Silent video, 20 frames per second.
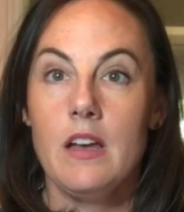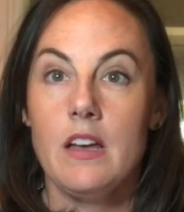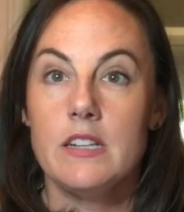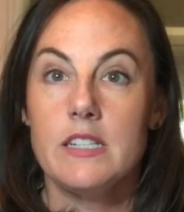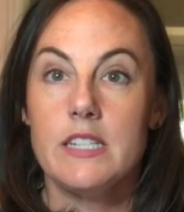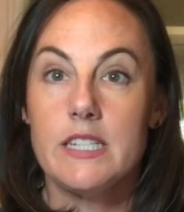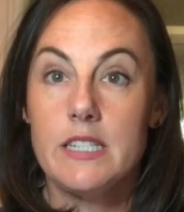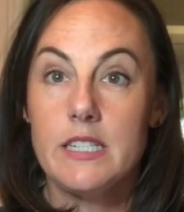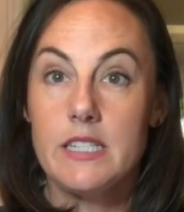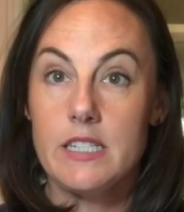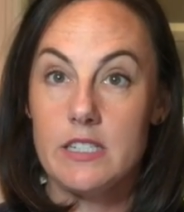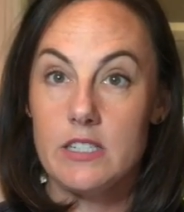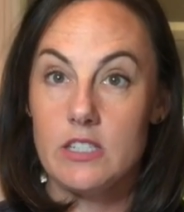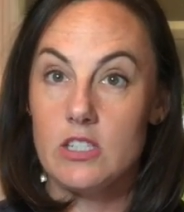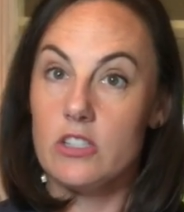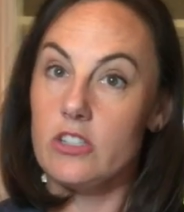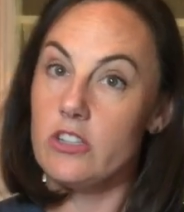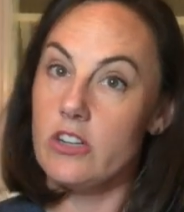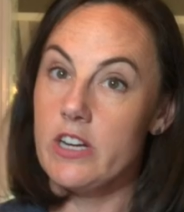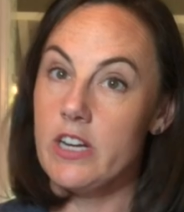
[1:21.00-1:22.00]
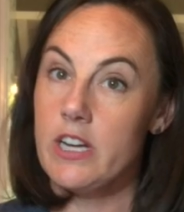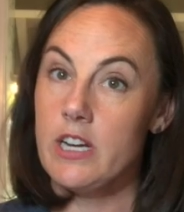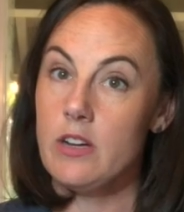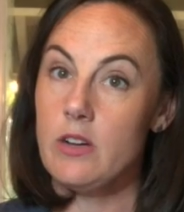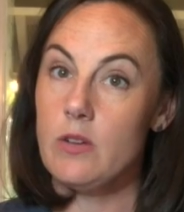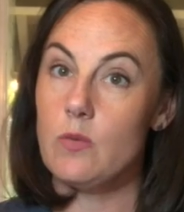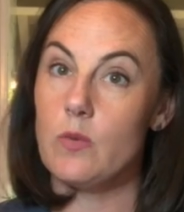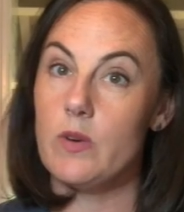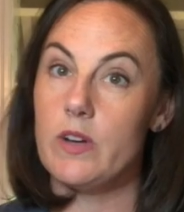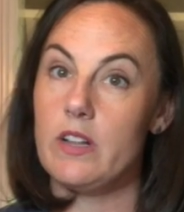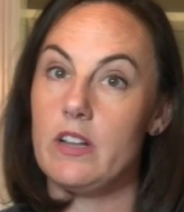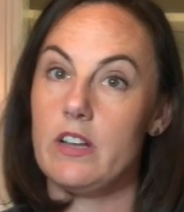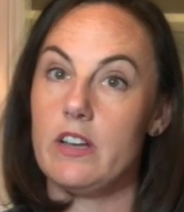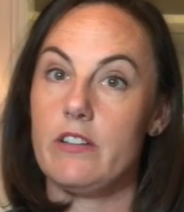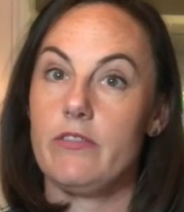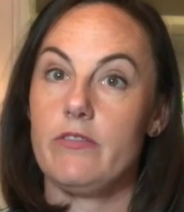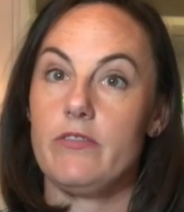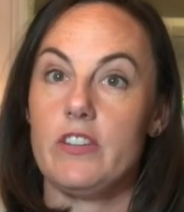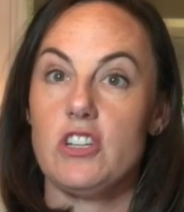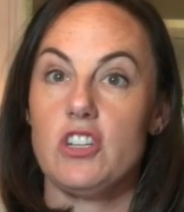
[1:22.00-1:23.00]
distance learning will
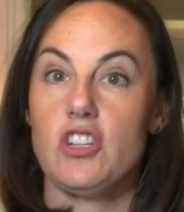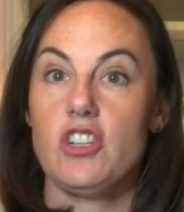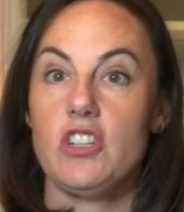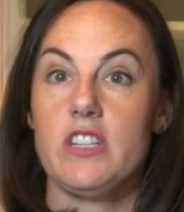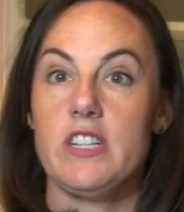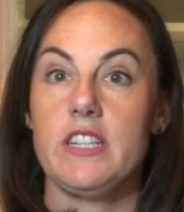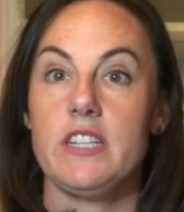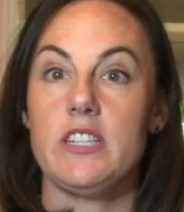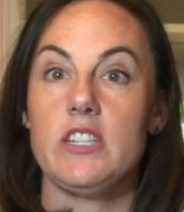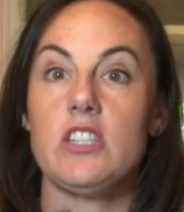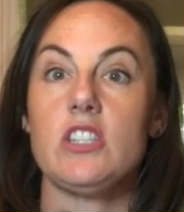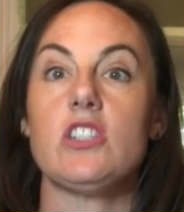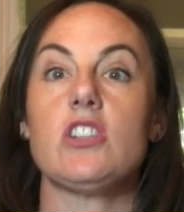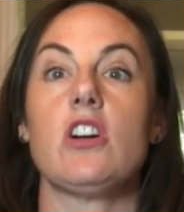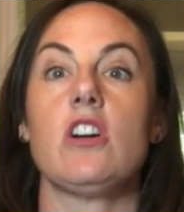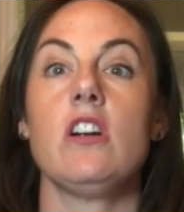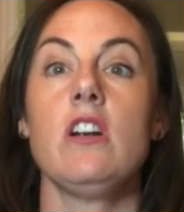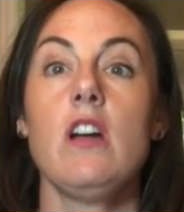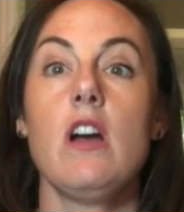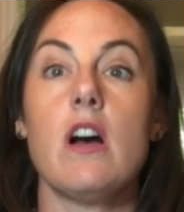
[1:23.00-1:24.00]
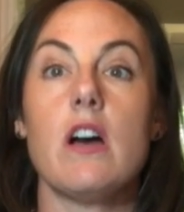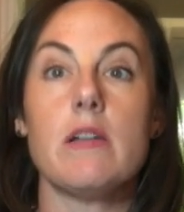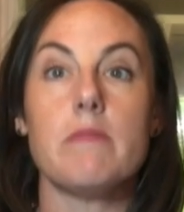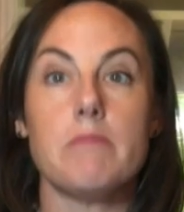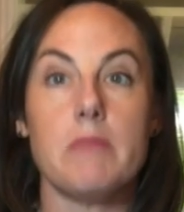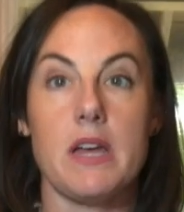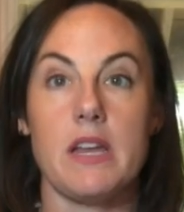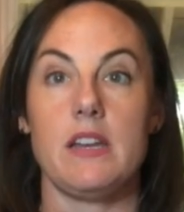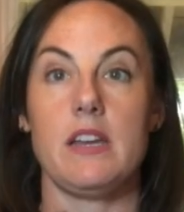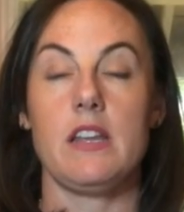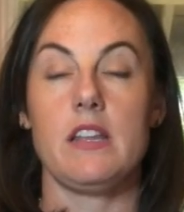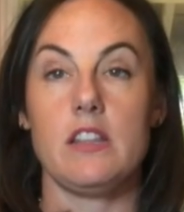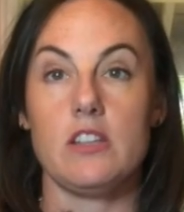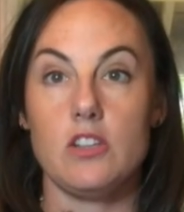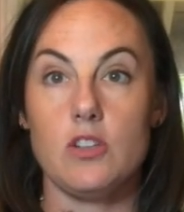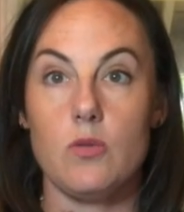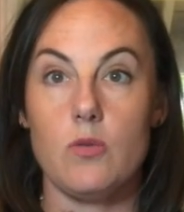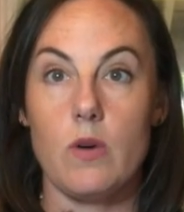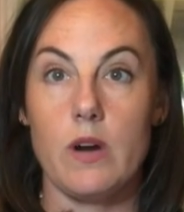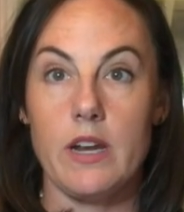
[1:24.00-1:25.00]
officially start on Monday the
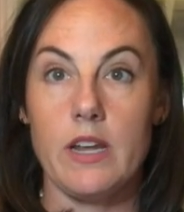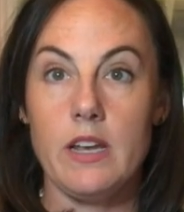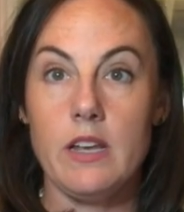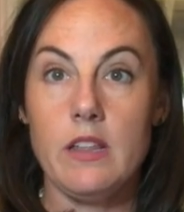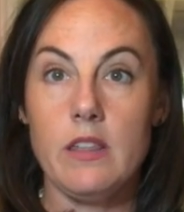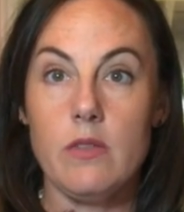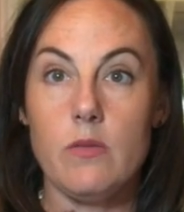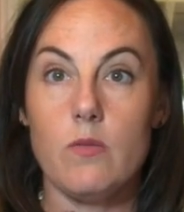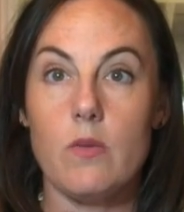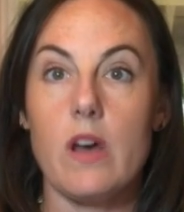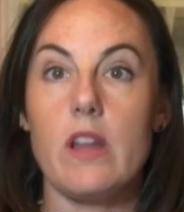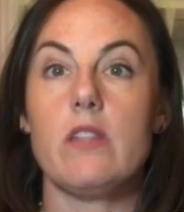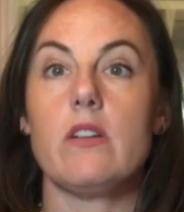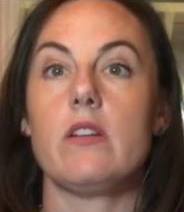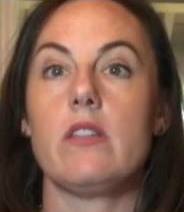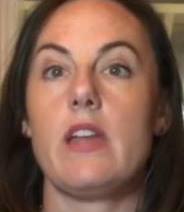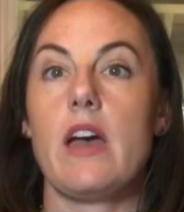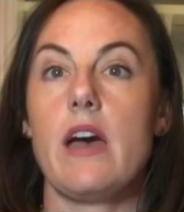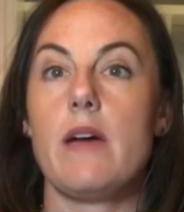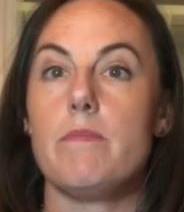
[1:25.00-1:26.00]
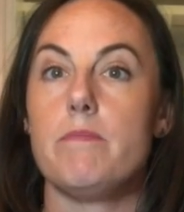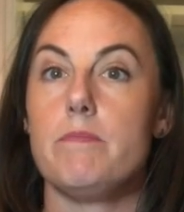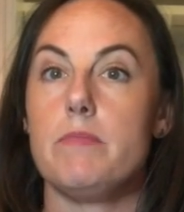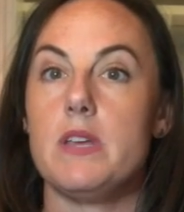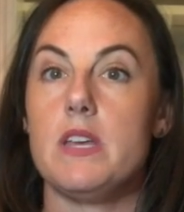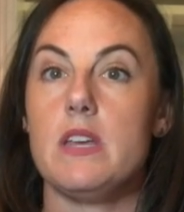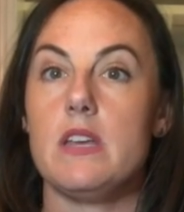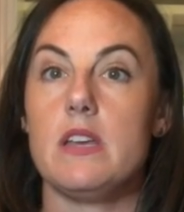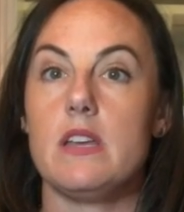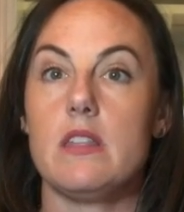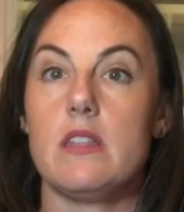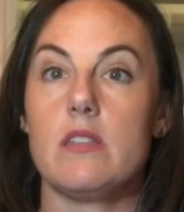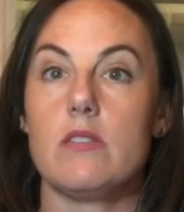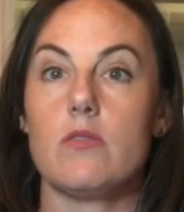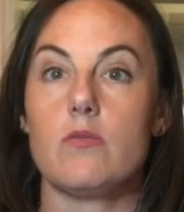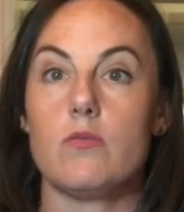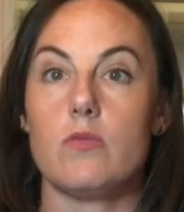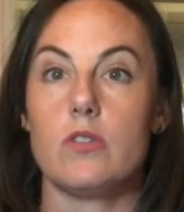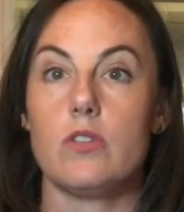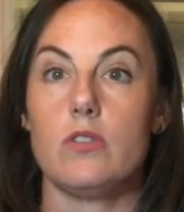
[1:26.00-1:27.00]
20th, whether that be
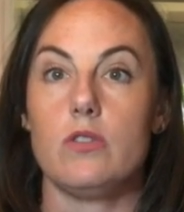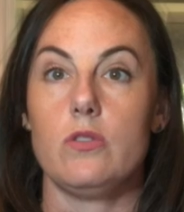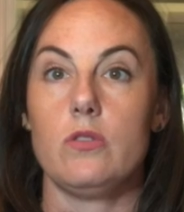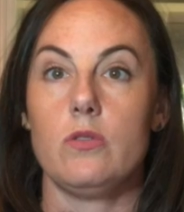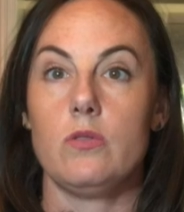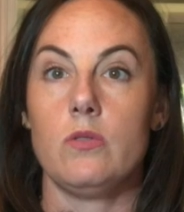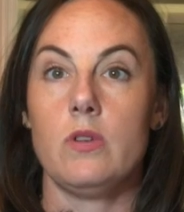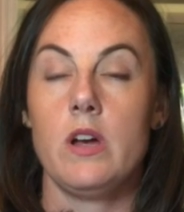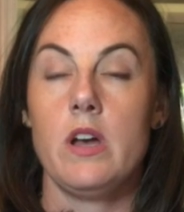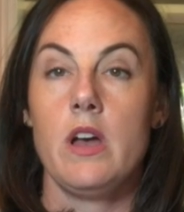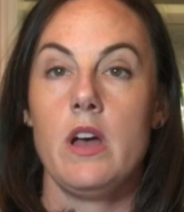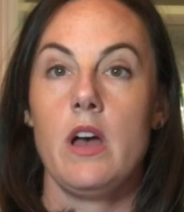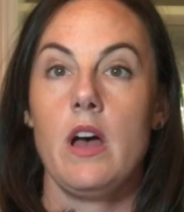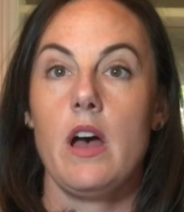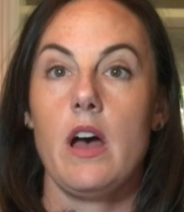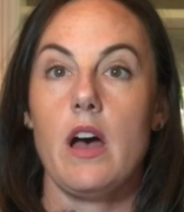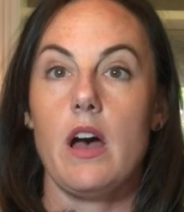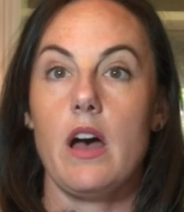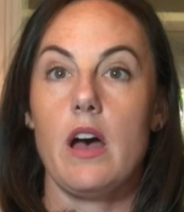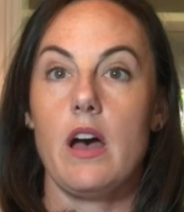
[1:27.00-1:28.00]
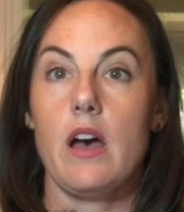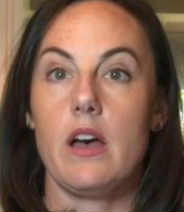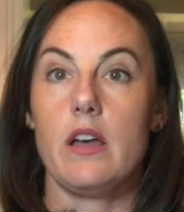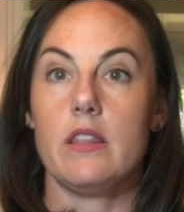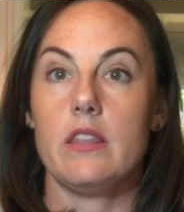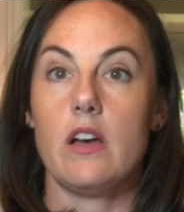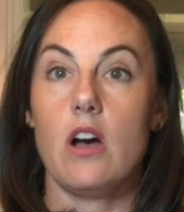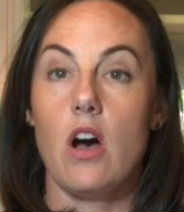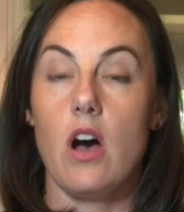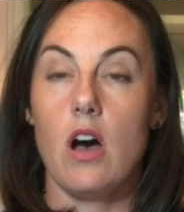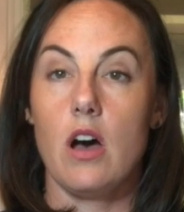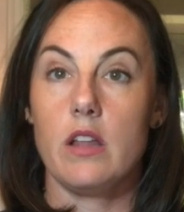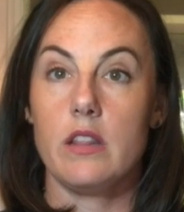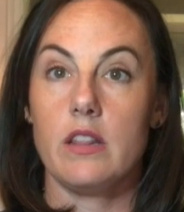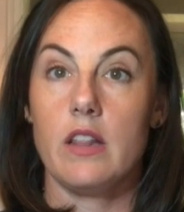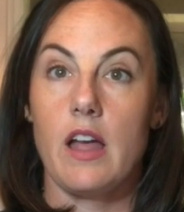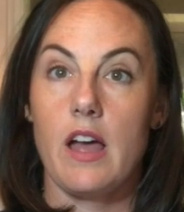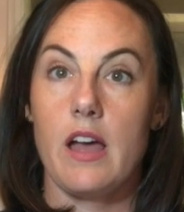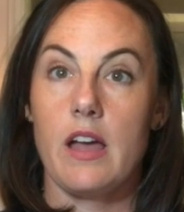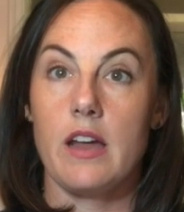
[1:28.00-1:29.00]
through the
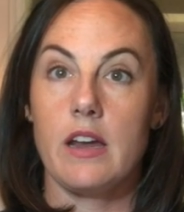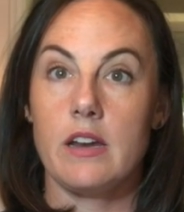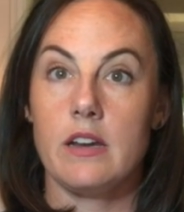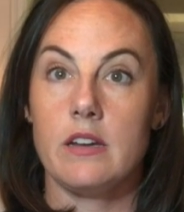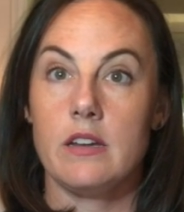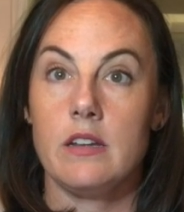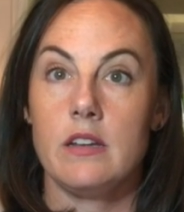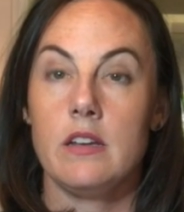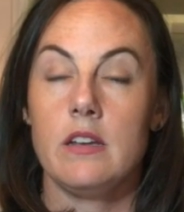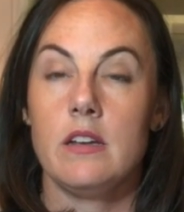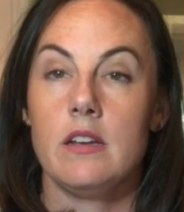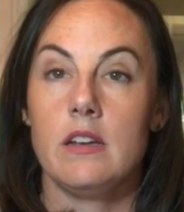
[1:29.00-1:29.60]
online